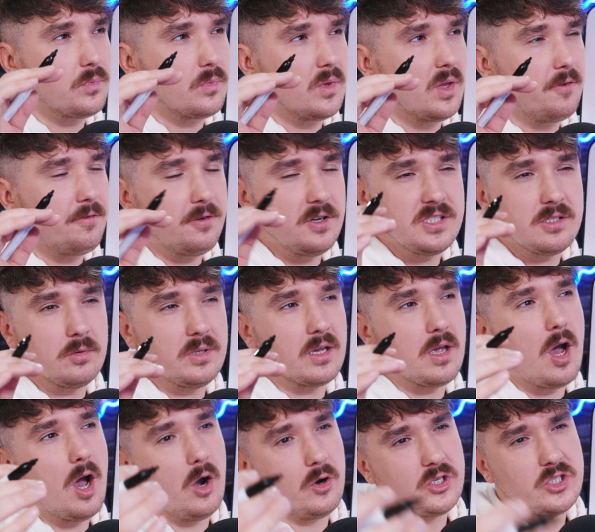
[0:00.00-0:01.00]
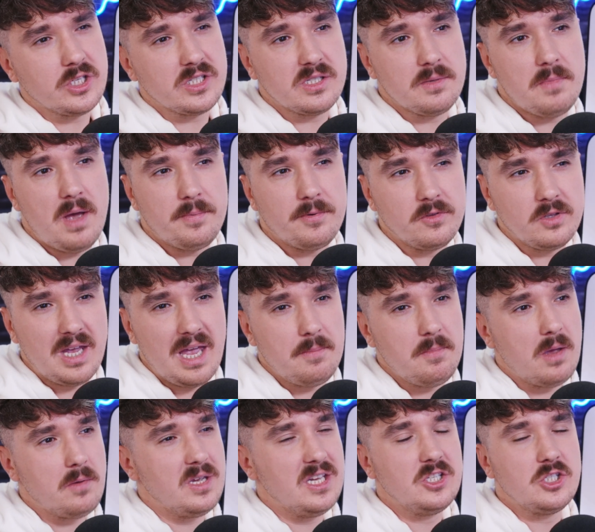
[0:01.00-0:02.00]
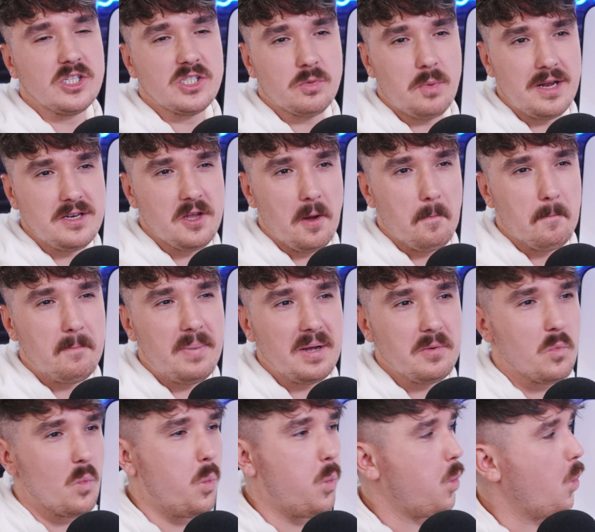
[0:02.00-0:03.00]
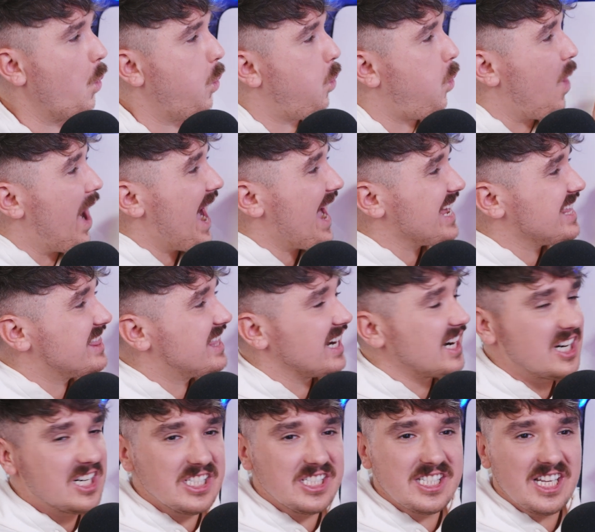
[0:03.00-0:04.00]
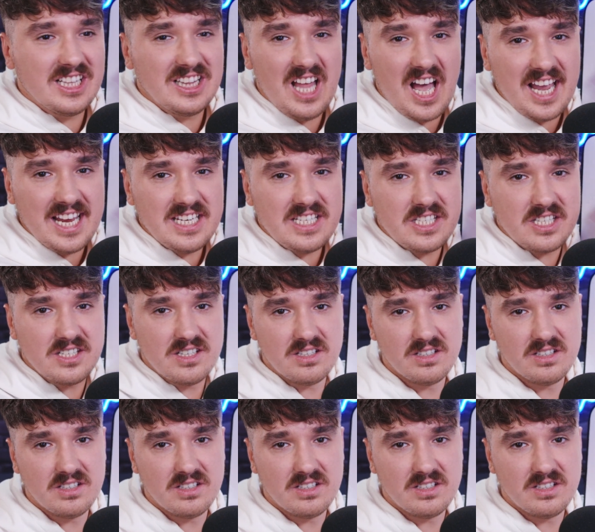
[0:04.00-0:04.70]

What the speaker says: first I'm like, oh, it's just a map of the game. Maybe it's just random. But why there is a light?